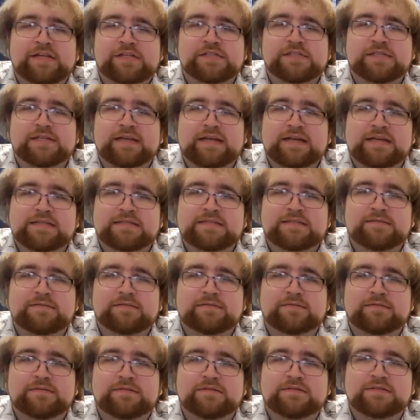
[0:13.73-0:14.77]
they're
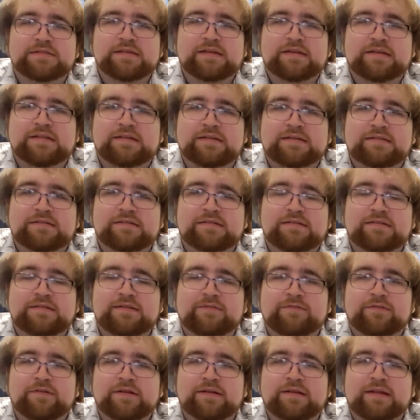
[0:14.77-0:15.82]
slightly
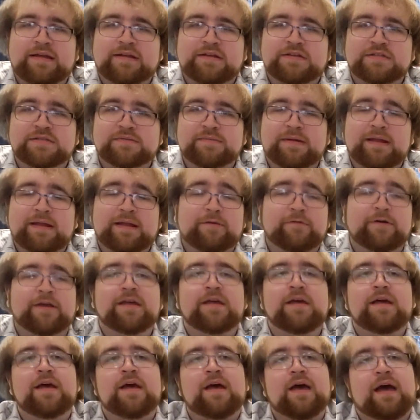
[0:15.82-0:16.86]
different ages, but anyway.
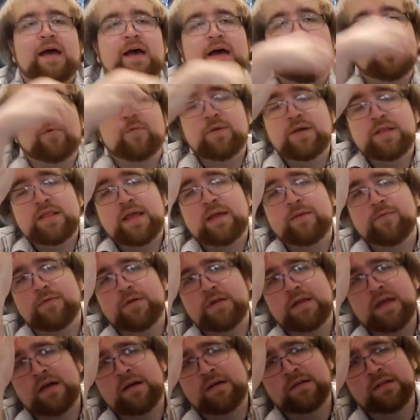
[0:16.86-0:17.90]
When they were
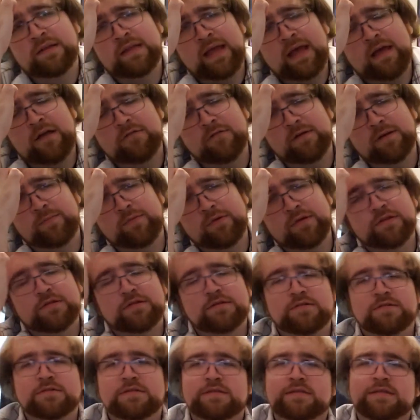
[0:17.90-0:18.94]
young, the Elric
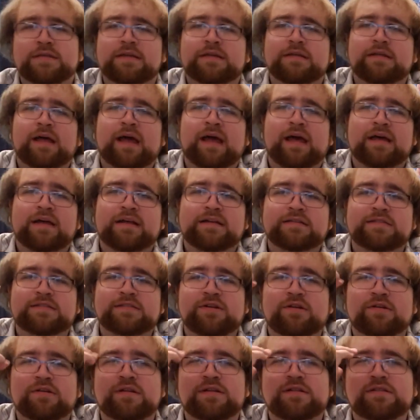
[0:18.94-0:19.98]
brothers
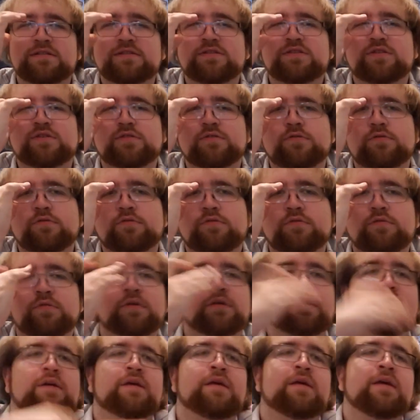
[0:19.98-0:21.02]
started
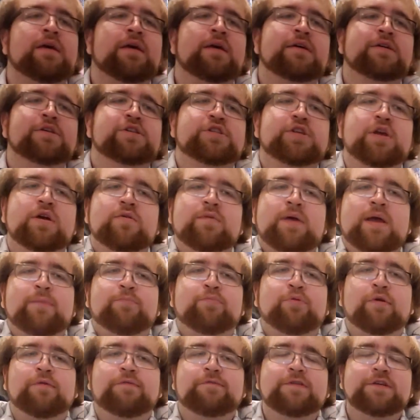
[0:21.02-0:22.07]
to show a
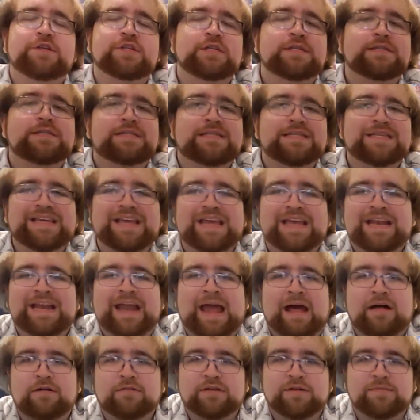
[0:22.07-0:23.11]
proficiency in
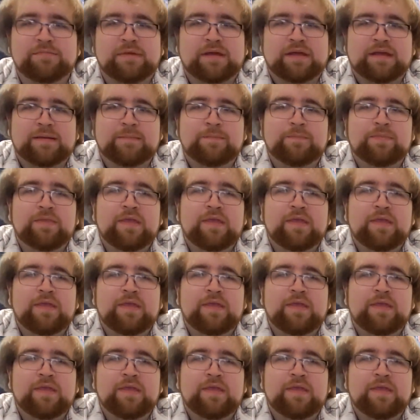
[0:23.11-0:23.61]
alchemy.